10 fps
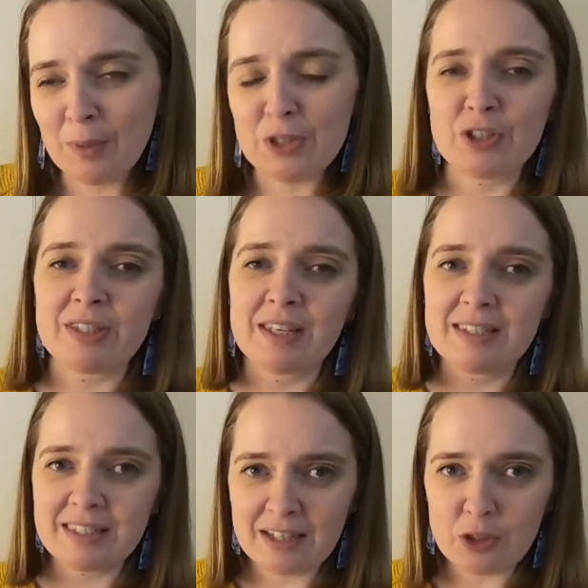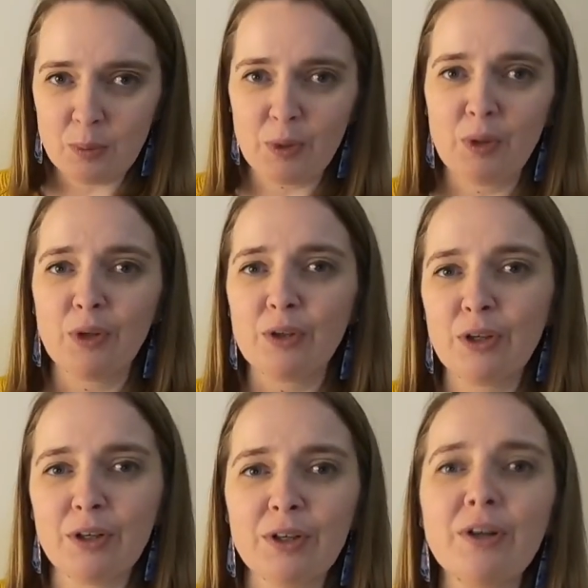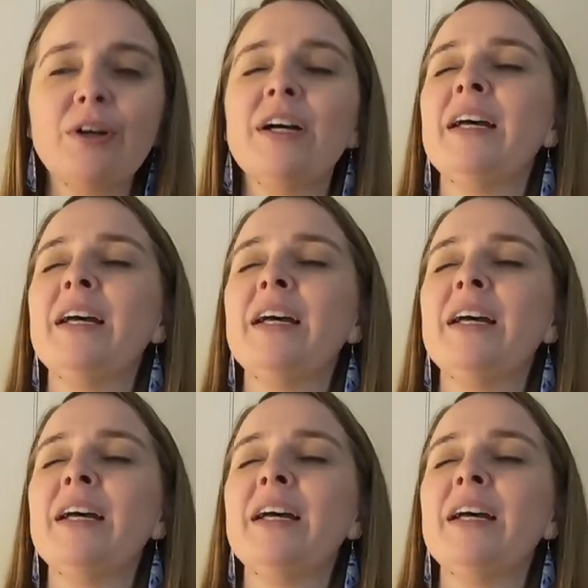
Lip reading: which is Stitchable Co,